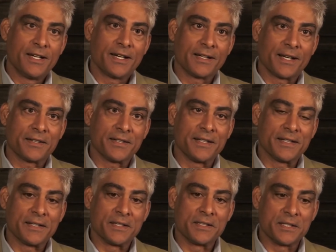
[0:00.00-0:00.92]
And I
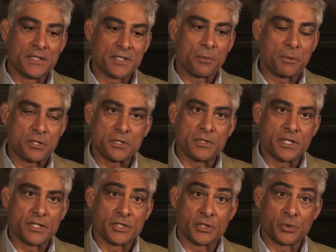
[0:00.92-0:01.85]
think that these
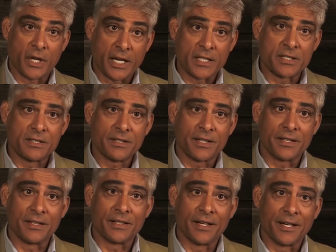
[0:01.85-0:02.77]
opportunities are great,
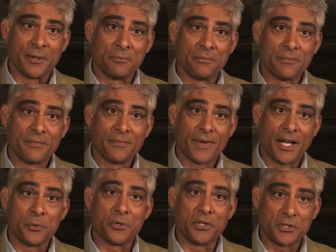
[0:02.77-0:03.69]
and
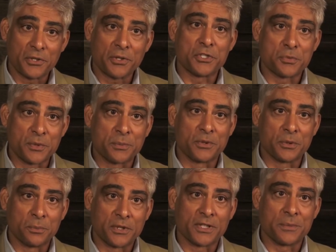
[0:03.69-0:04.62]
I would encourage people
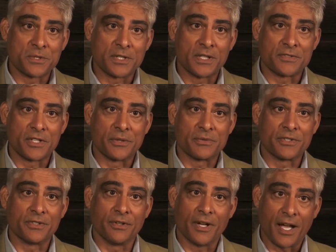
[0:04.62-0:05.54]
to put themselves out
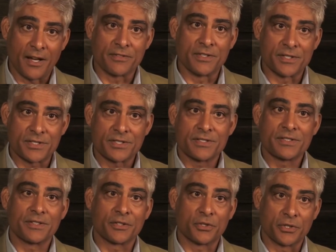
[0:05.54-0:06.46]
to have this
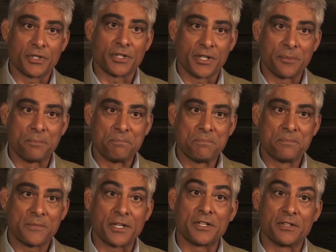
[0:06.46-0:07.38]
occur to them.
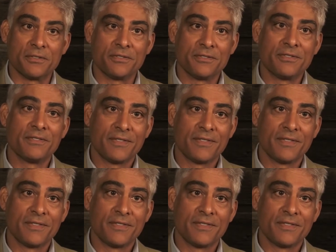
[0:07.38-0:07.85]
Thank you.